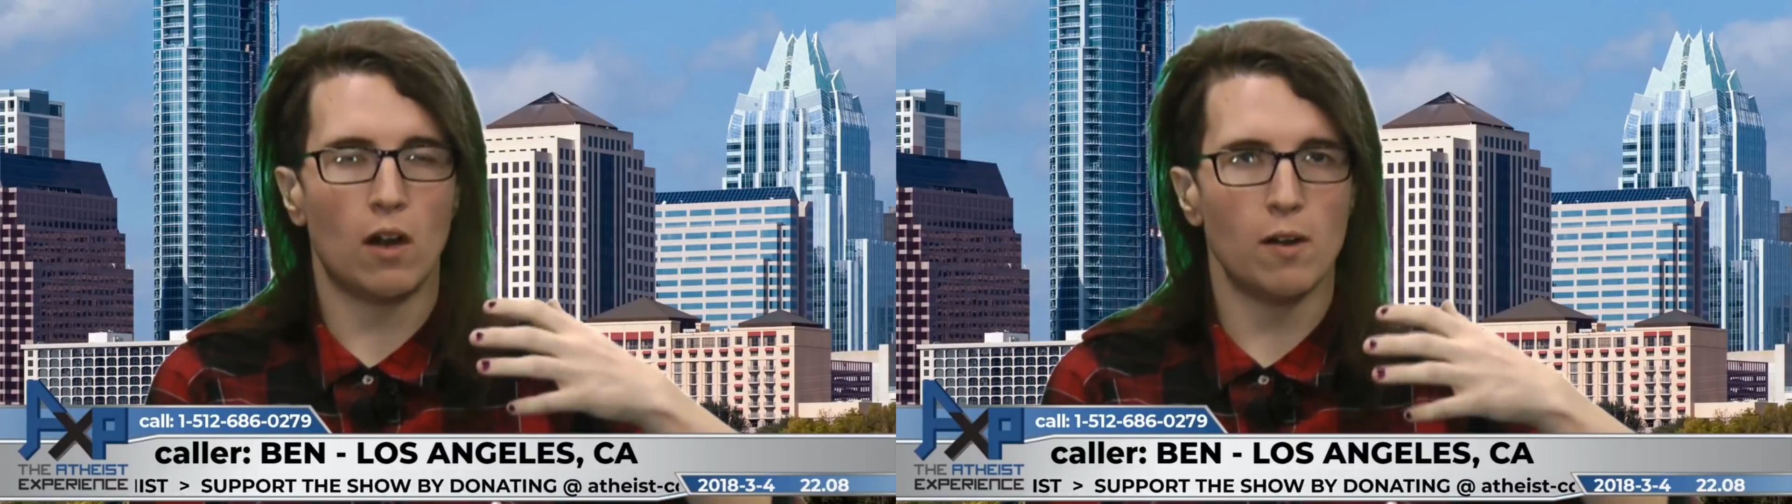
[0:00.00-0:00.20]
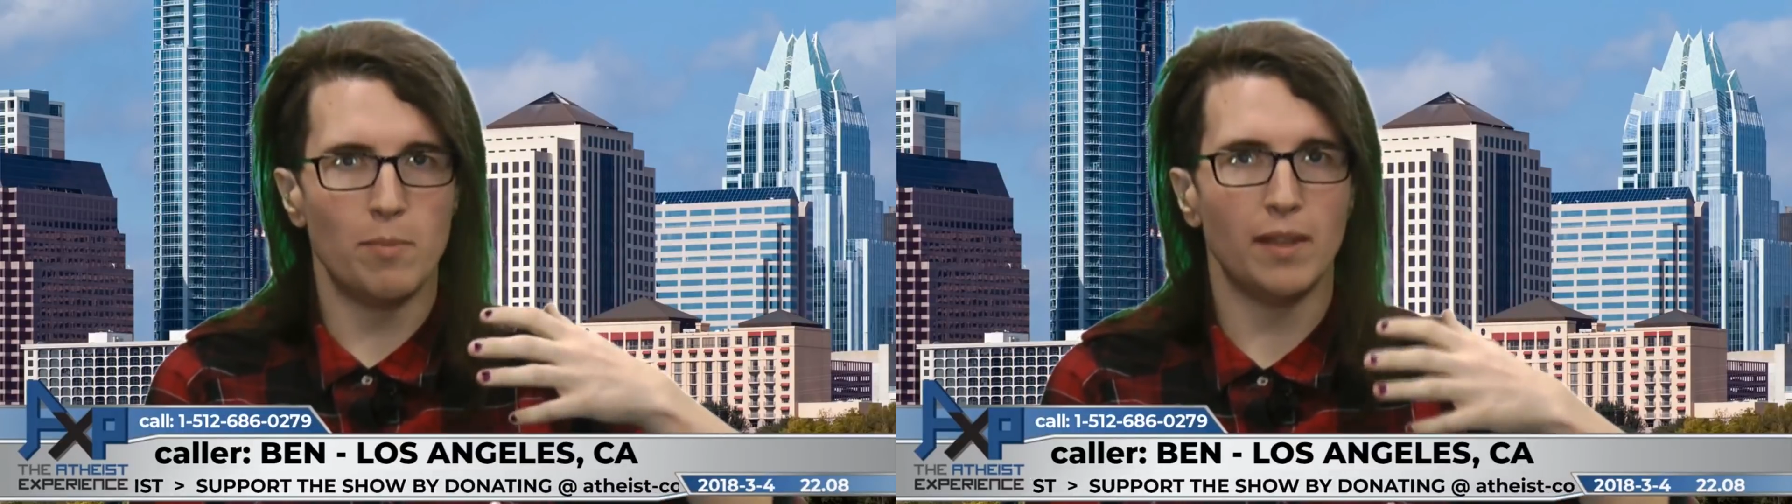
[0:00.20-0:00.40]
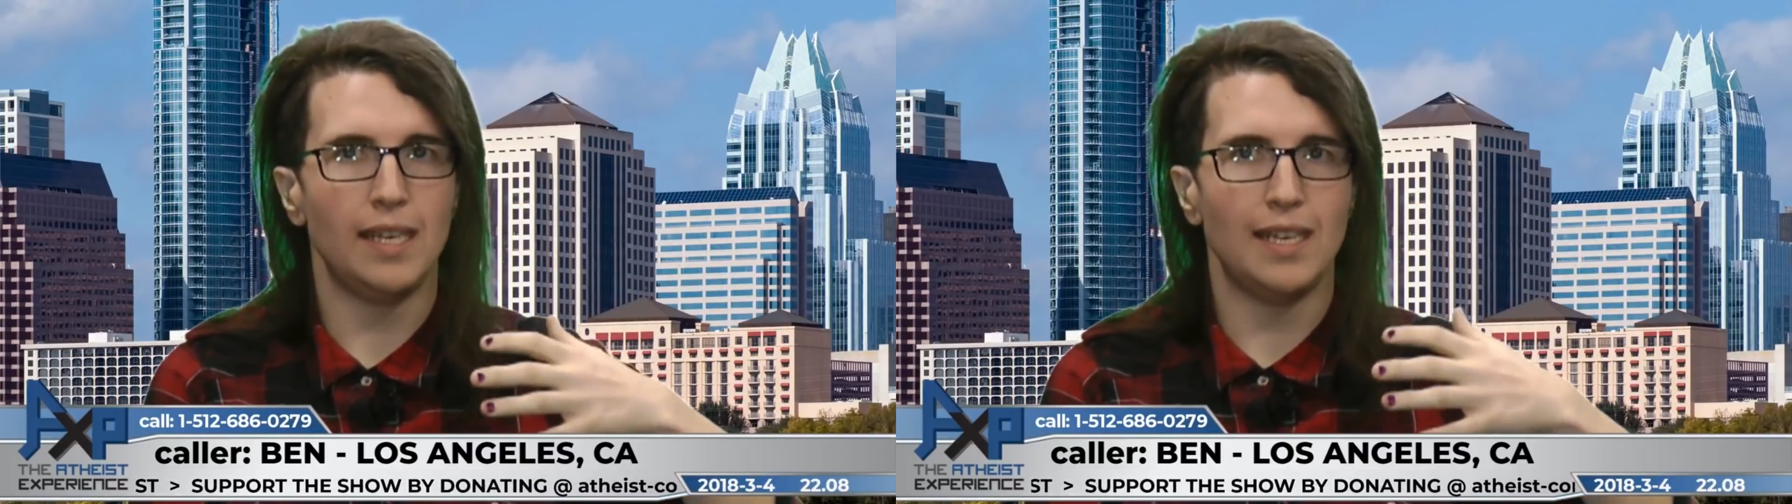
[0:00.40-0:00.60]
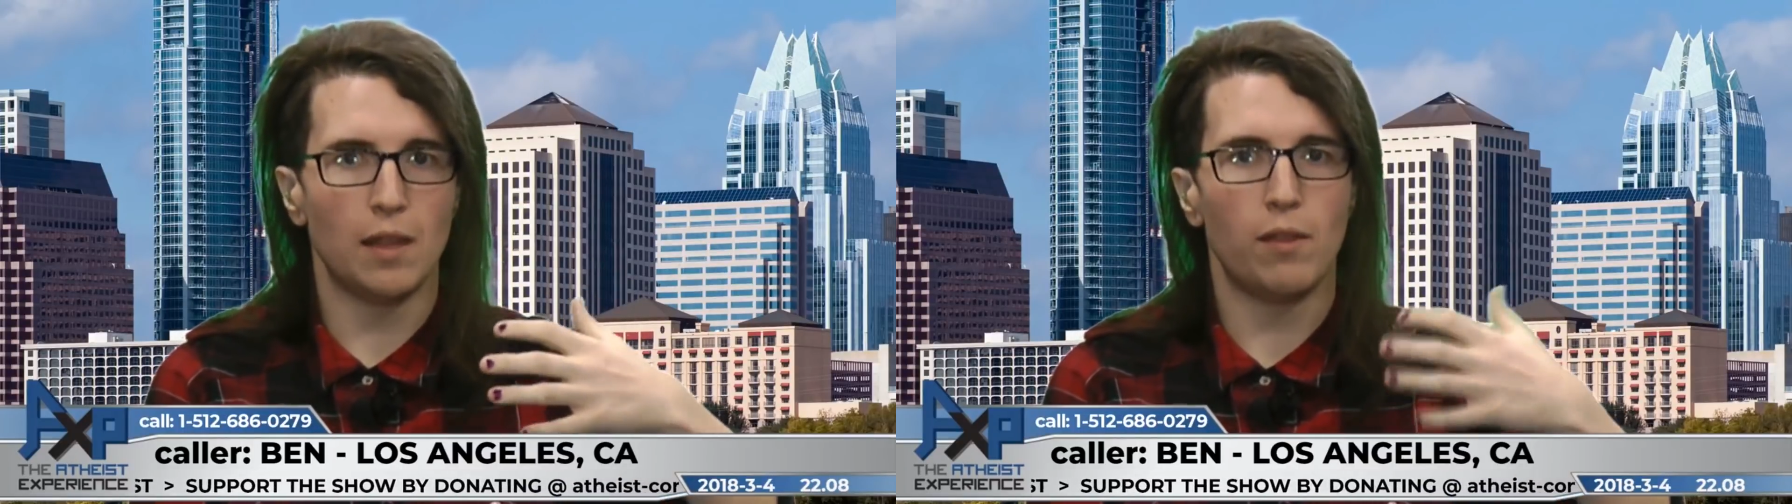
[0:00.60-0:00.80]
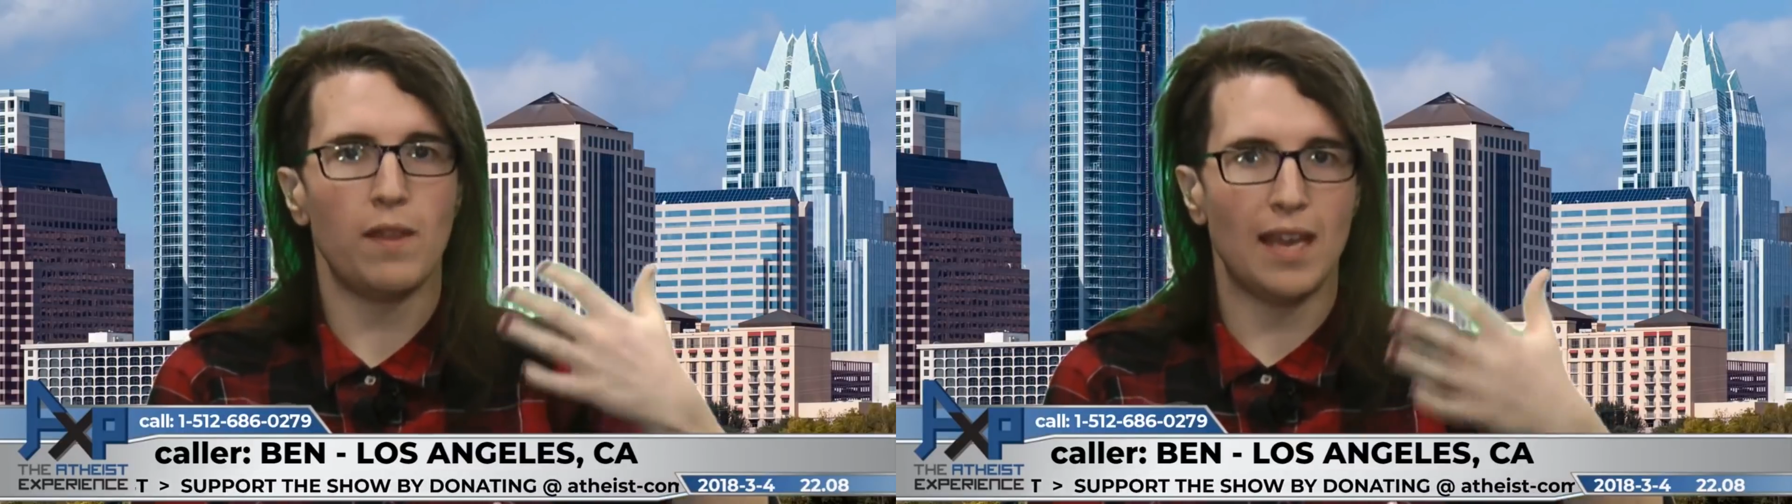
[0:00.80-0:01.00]
our, our ability
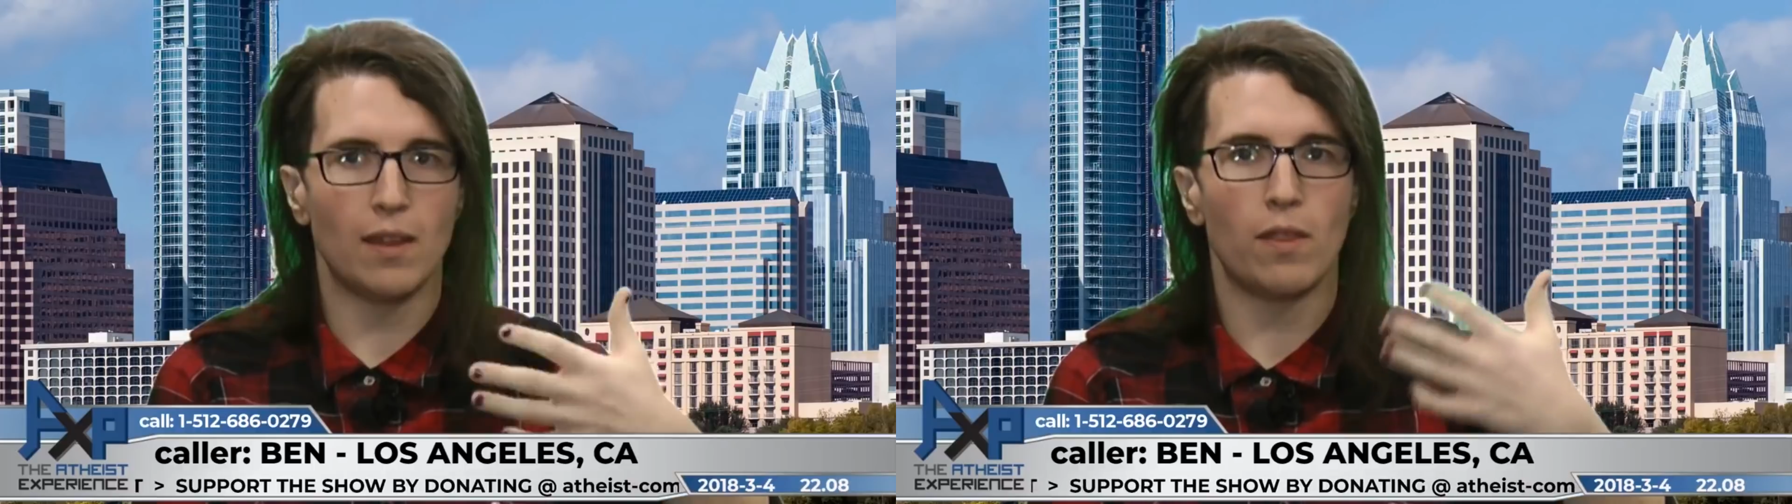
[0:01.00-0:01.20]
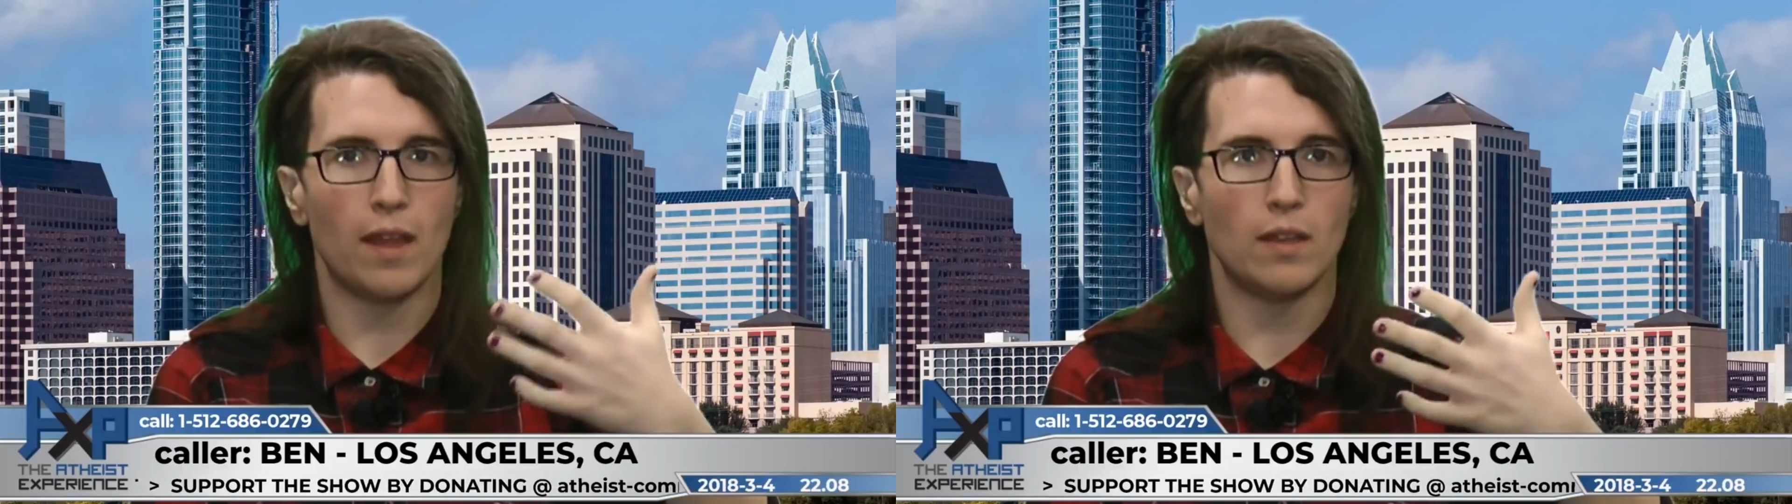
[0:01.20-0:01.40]
to think,